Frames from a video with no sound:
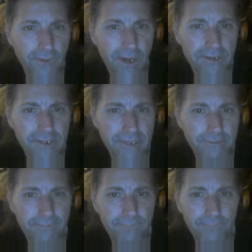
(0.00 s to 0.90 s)
Rollins
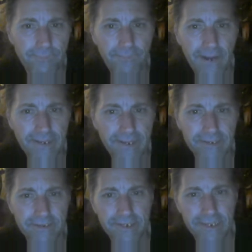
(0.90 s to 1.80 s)
keeps fighting
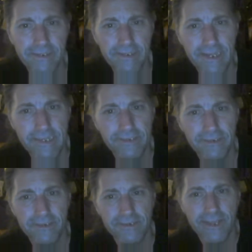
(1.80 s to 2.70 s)
and hits
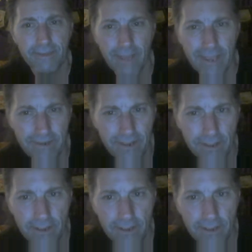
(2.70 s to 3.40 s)
the sling blade.